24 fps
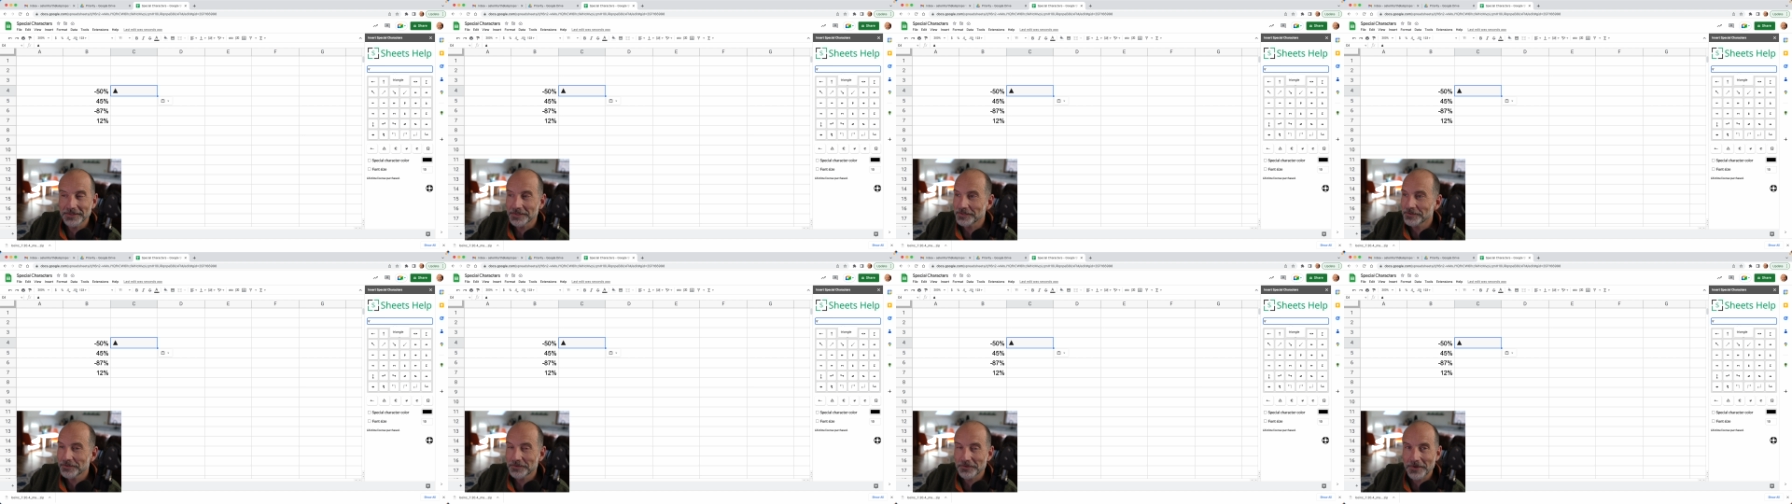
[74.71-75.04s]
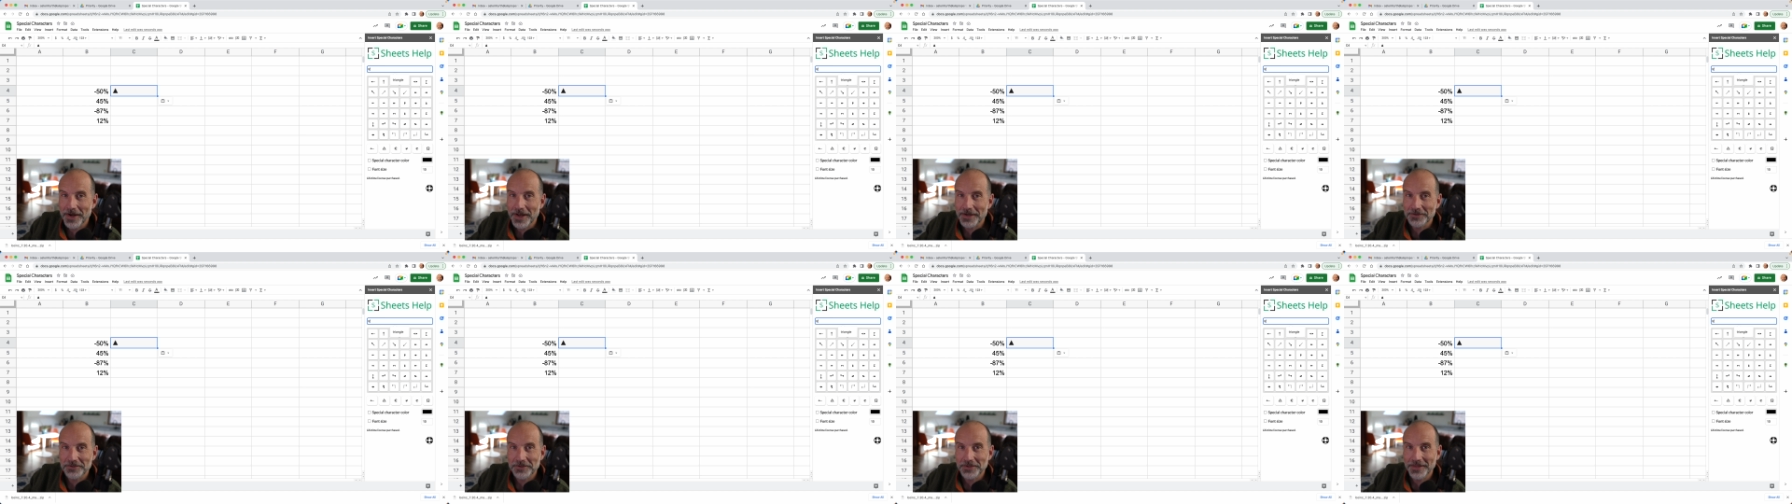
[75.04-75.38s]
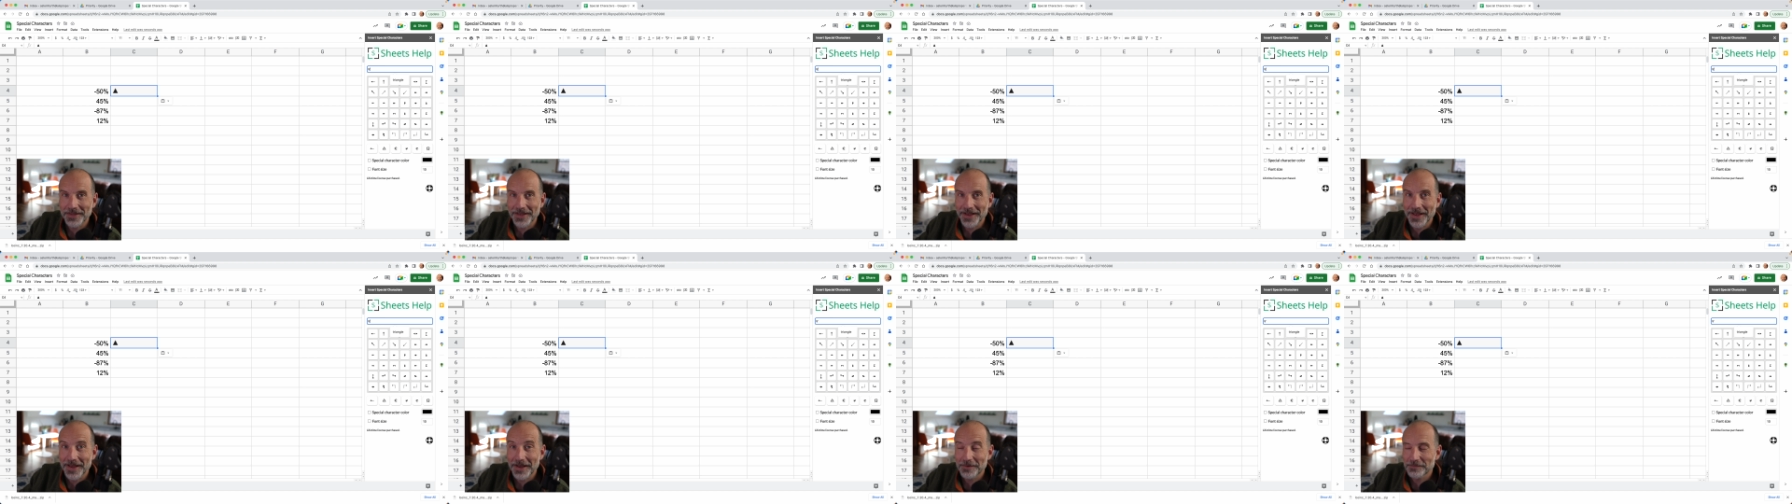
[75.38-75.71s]
distraction
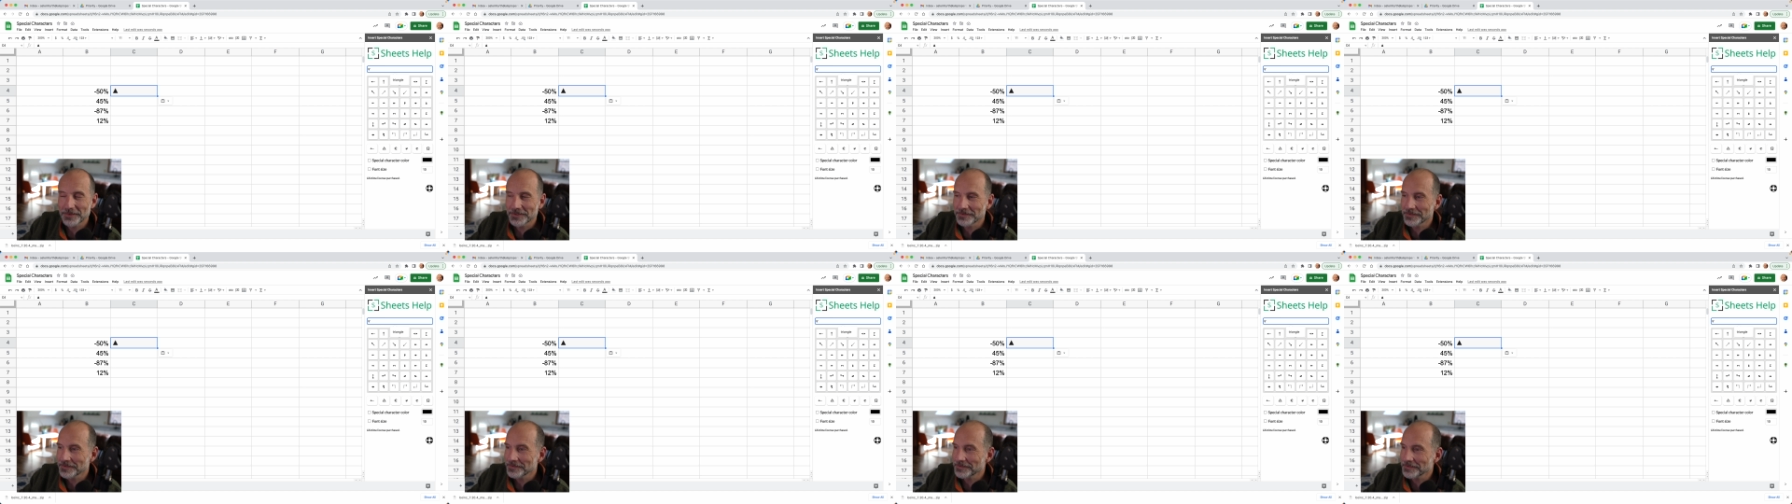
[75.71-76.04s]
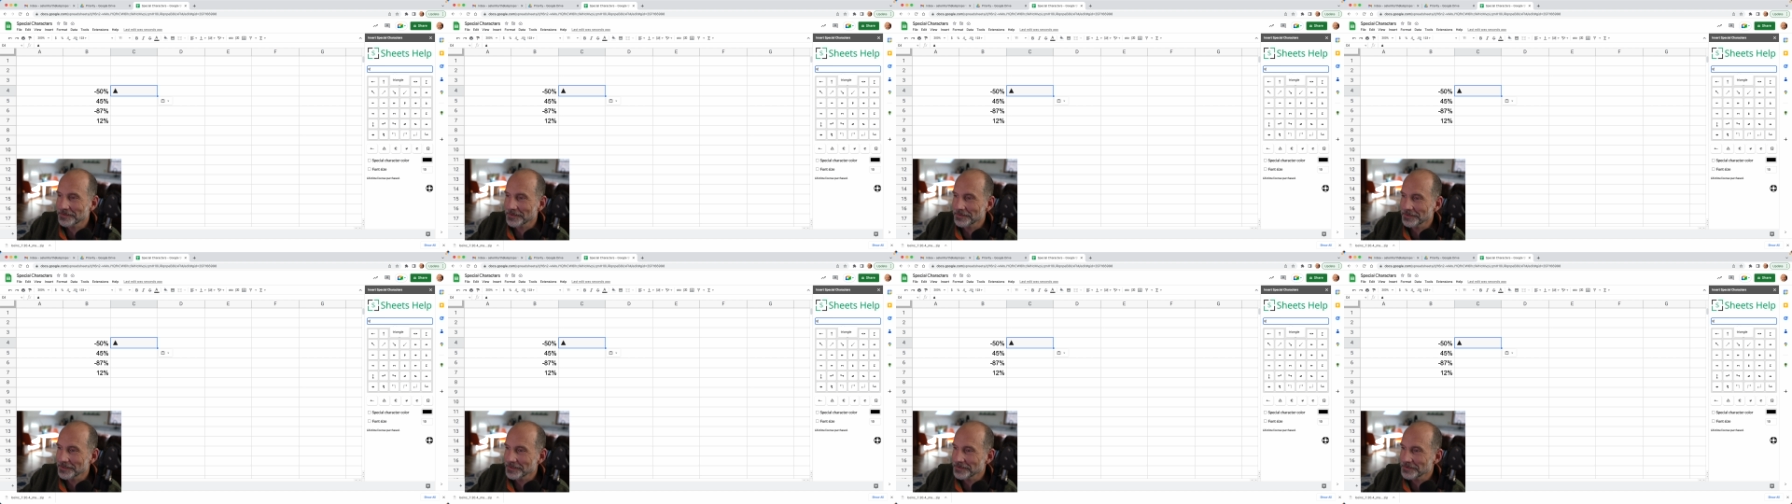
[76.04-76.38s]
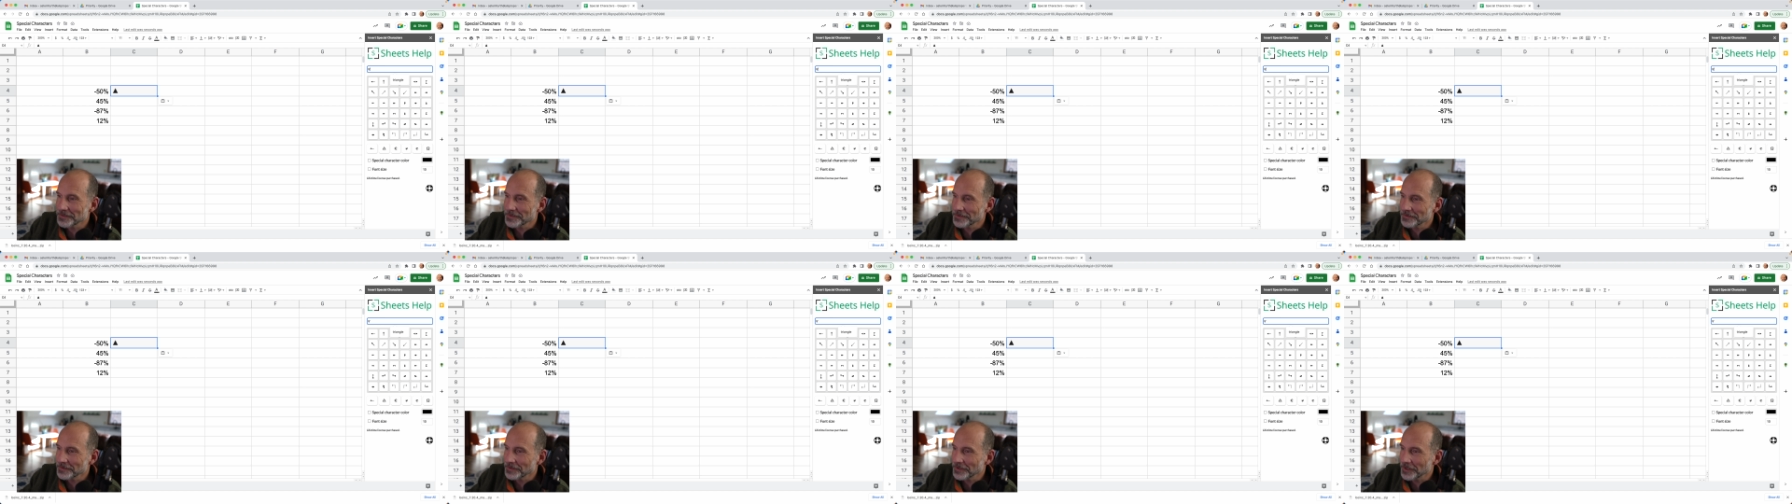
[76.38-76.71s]
that happens as soon
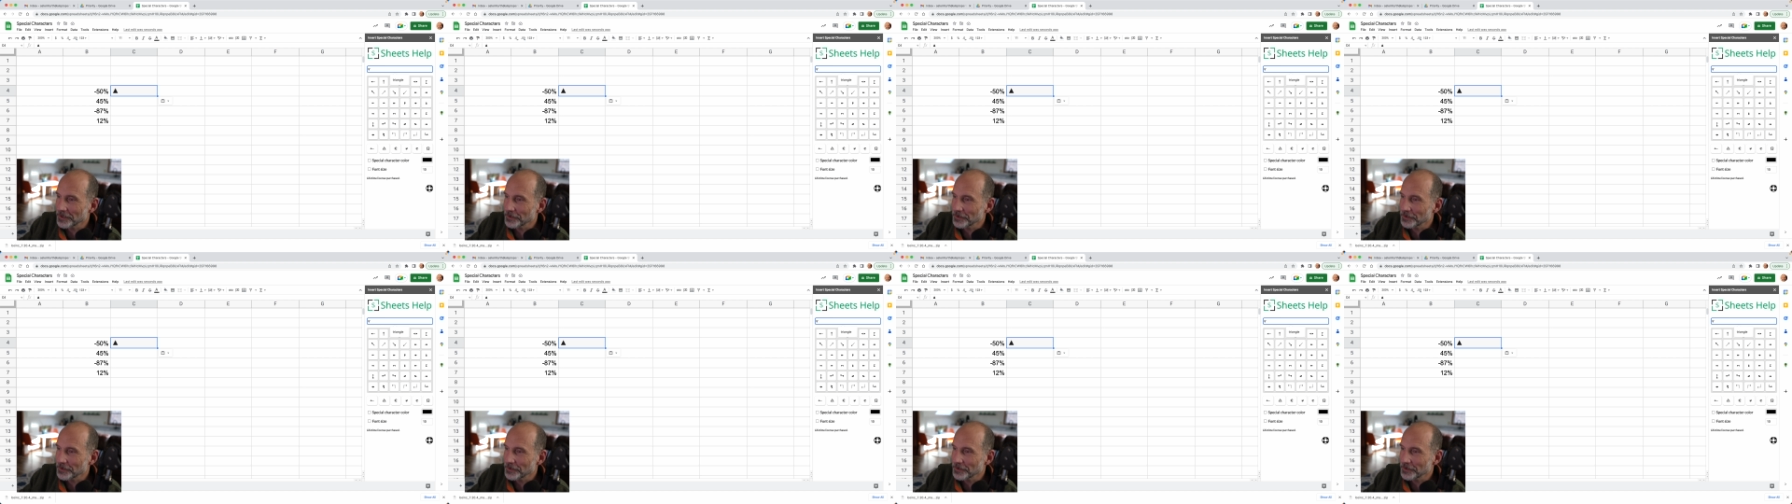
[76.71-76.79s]
as you